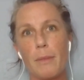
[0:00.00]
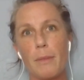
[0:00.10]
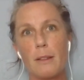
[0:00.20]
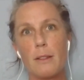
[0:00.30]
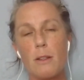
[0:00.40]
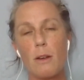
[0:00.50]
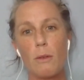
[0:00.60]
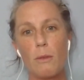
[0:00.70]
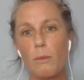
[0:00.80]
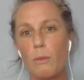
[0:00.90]

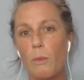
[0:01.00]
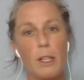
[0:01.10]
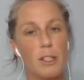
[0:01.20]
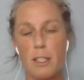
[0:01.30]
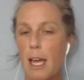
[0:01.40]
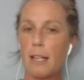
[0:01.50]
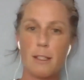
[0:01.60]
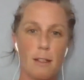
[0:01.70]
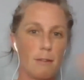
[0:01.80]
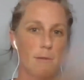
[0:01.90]
so we just
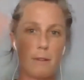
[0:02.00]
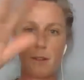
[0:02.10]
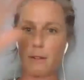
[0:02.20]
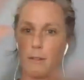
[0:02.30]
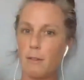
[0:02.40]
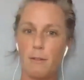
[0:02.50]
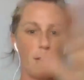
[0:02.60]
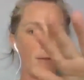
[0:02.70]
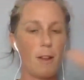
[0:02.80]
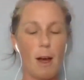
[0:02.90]
had to
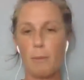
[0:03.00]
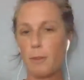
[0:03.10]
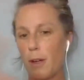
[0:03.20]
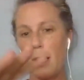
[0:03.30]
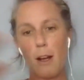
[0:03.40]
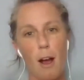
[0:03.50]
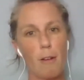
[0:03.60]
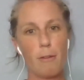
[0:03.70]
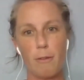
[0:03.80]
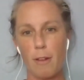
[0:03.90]
flip-flop, trade
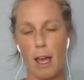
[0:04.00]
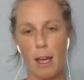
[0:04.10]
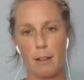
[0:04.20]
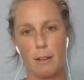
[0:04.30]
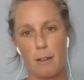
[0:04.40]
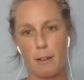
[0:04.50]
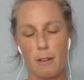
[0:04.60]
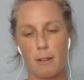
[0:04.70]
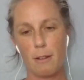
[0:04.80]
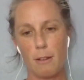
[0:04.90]
off, and
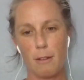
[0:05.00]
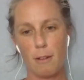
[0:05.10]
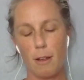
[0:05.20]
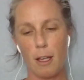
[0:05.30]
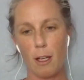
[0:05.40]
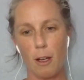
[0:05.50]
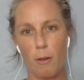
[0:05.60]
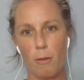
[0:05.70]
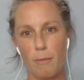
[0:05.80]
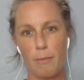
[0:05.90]

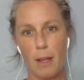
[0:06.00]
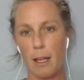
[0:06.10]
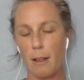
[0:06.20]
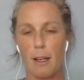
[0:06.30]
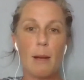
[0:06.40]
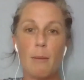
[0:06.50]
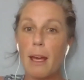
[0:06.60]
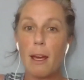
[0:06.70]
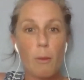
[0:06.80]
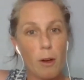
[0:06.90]
and
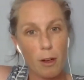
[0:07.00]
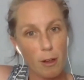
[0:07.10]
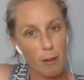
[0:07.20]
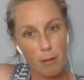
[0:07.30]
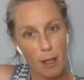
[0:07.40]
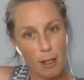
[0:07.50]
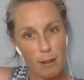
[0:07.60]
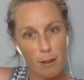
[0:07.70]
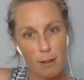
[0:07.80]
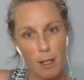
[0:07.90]
make it work.
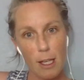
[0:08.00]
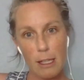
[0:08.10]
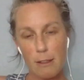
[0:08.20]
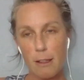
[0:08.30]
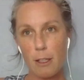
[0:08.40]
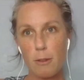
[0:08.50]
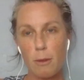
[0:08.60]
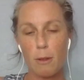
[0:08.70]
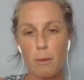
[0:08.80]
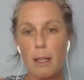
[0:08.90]
And the
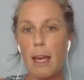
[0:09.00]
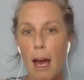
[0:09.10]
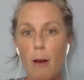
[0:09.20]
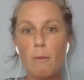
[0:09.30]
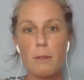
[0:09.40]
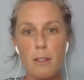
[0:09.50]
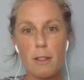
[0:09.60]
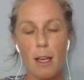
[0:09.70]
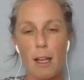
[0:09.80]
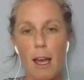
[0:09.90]
schedule really
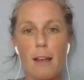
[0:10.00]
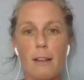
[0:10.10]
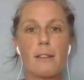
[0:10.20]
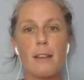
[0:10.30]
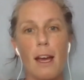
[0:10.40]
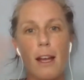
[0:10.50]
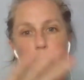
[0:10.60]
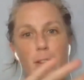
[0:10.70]
helped. And as kind of